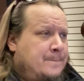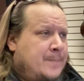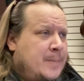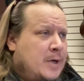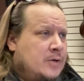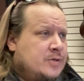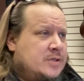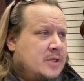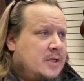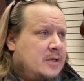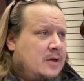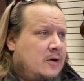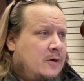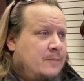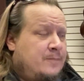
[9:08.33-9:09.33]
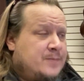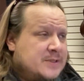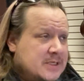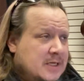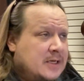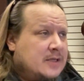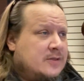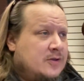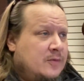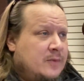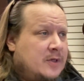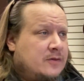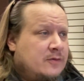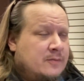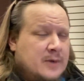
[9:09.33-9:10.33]
post it or send it to
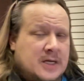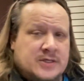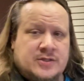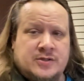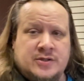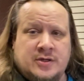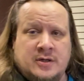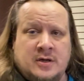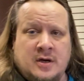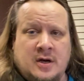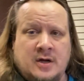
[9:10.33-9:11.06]
me through Messenger.